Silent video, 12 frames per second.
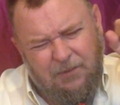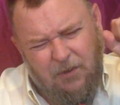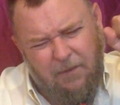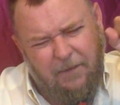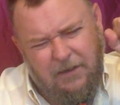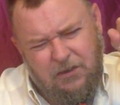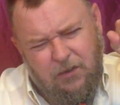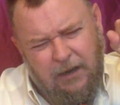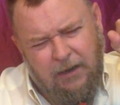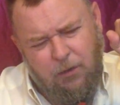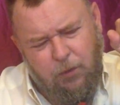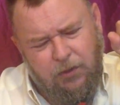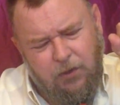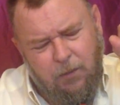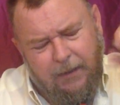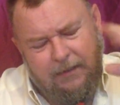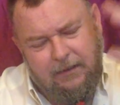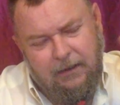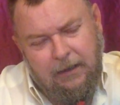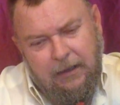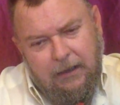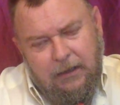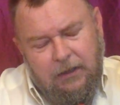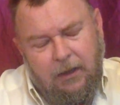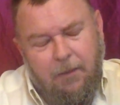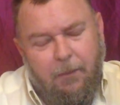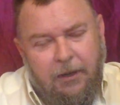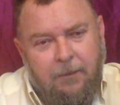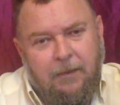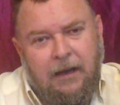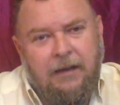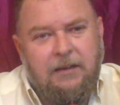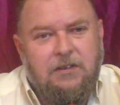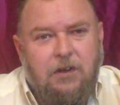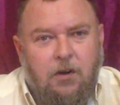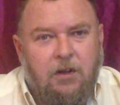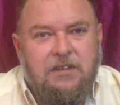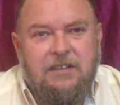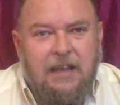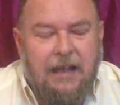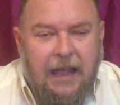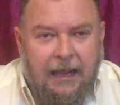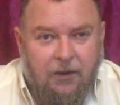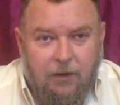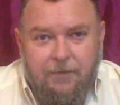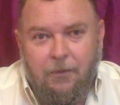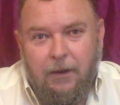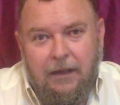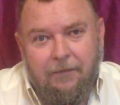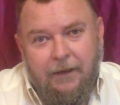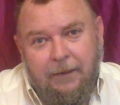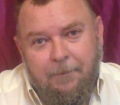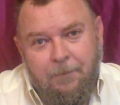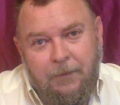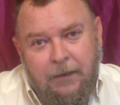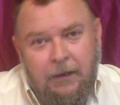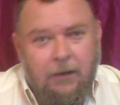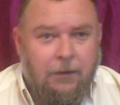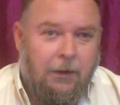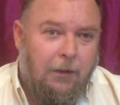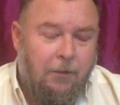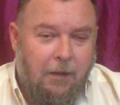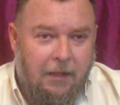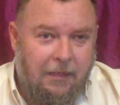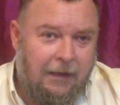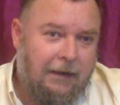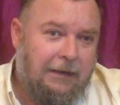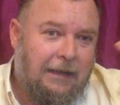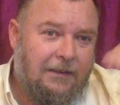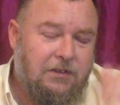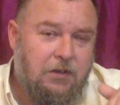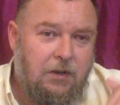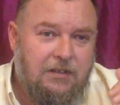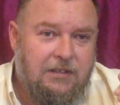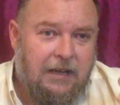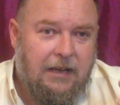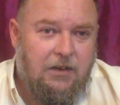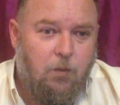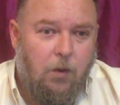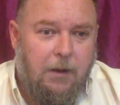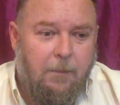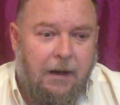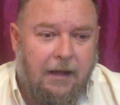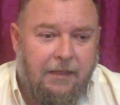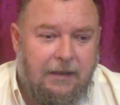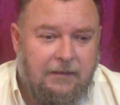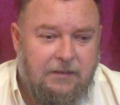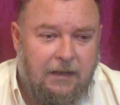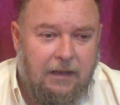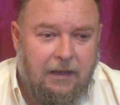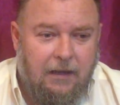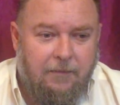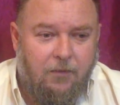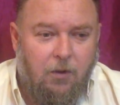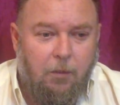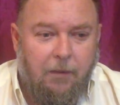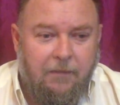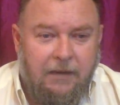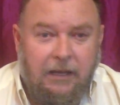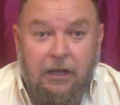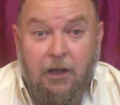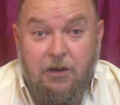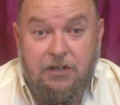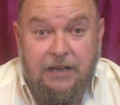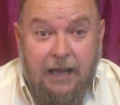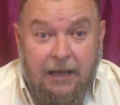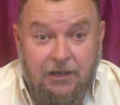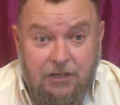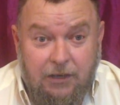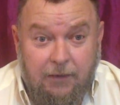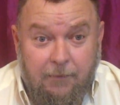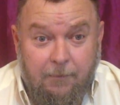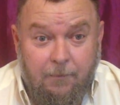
so frustrated with you, but the bottom line is you can't stay angry forever. No, then it gets to a stage whereby there's a form of negotiation.